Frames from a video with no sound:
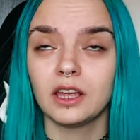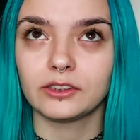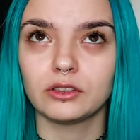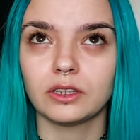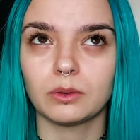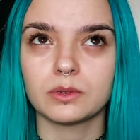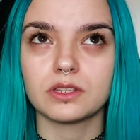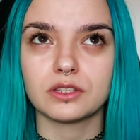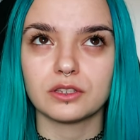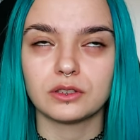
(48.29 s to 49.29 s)
Actually, that
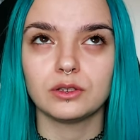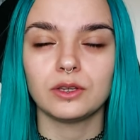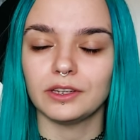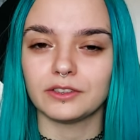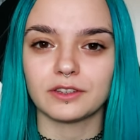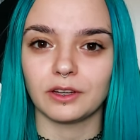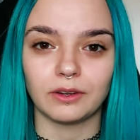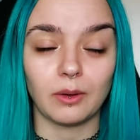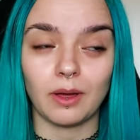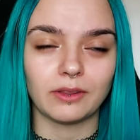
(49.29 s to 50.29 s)
was two years ago
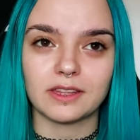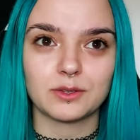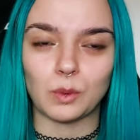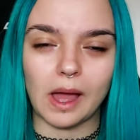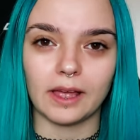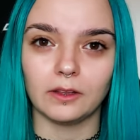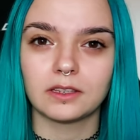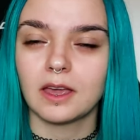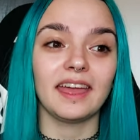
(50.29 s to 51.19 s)
now. Wow, that's wild.